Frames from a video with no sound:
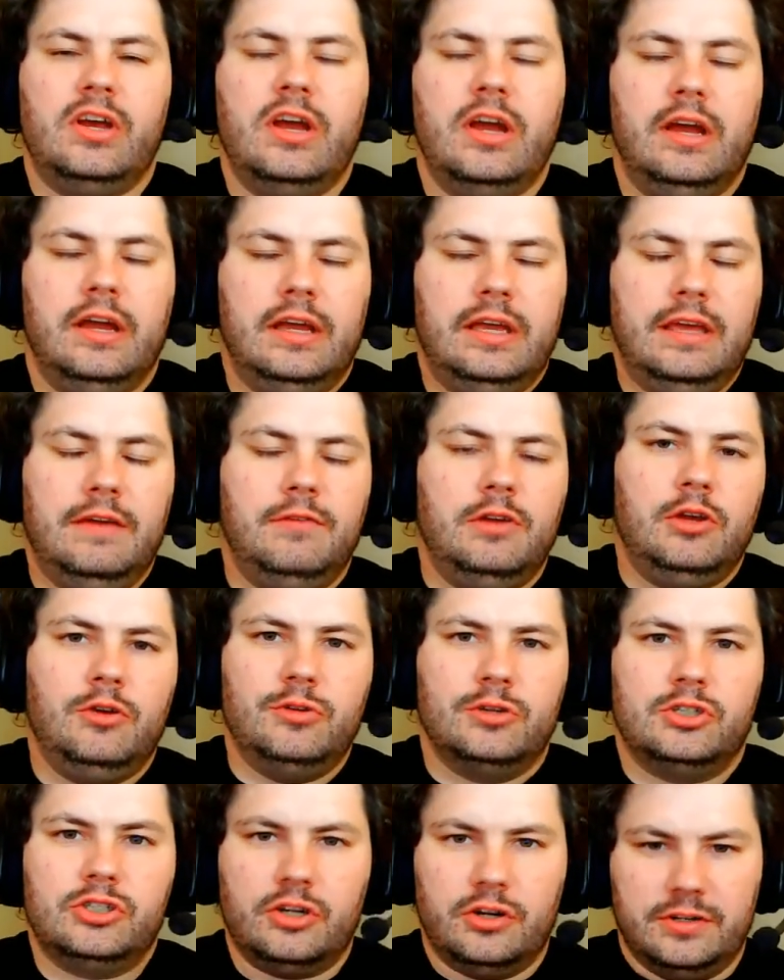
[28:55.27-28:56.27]
giving you
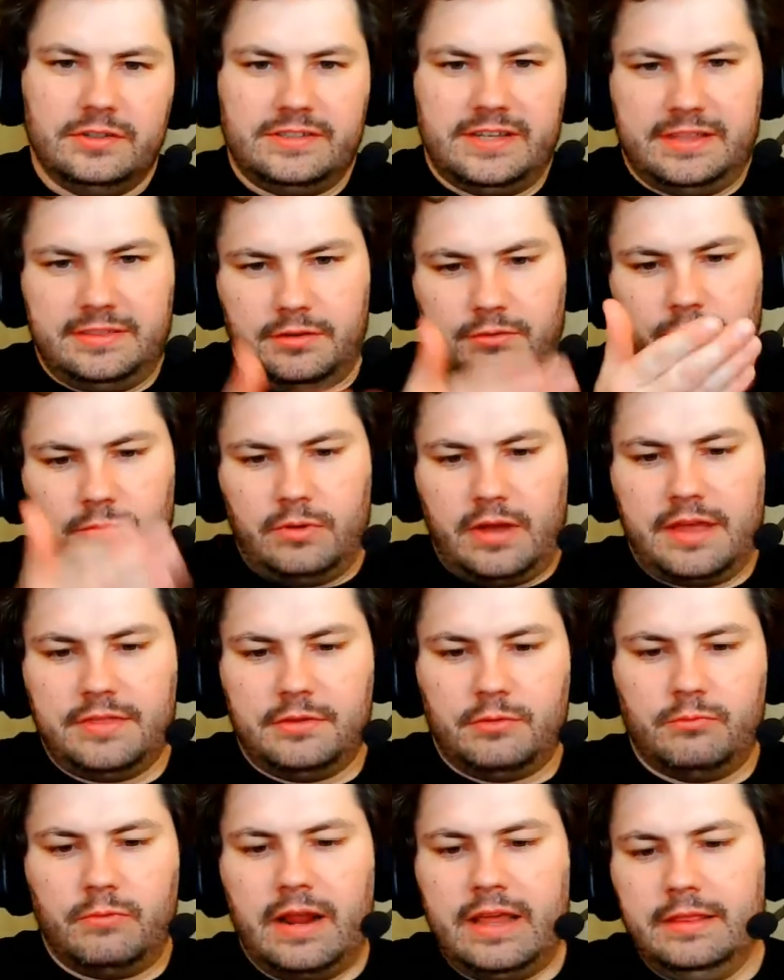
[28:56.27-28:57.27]
insurance at the
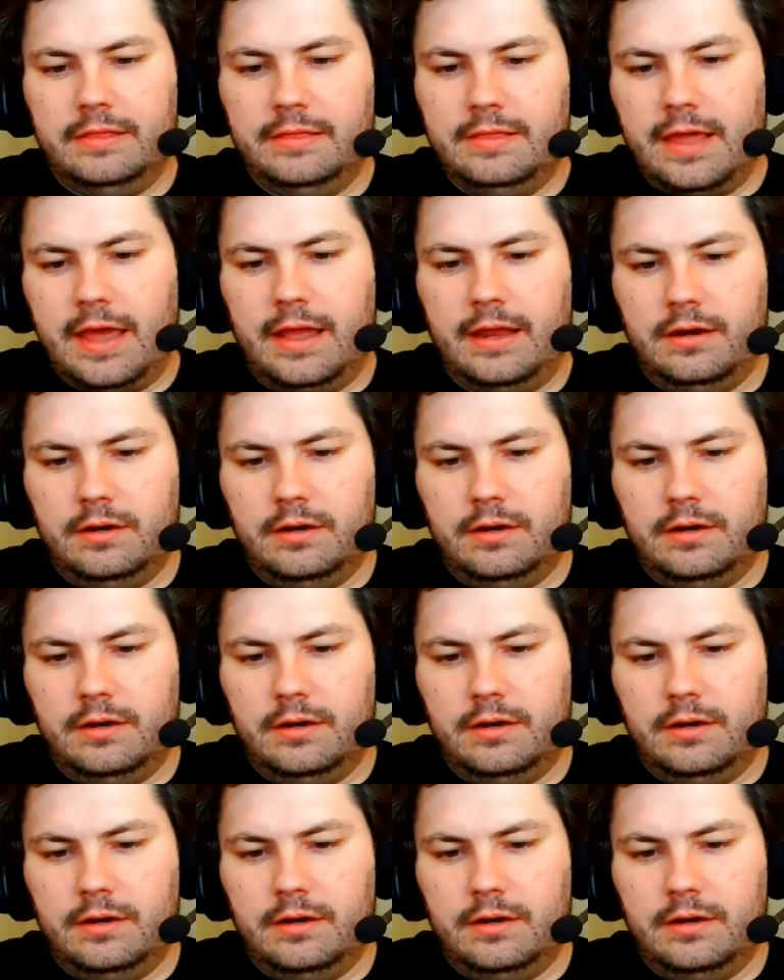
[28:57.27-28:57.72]
rate that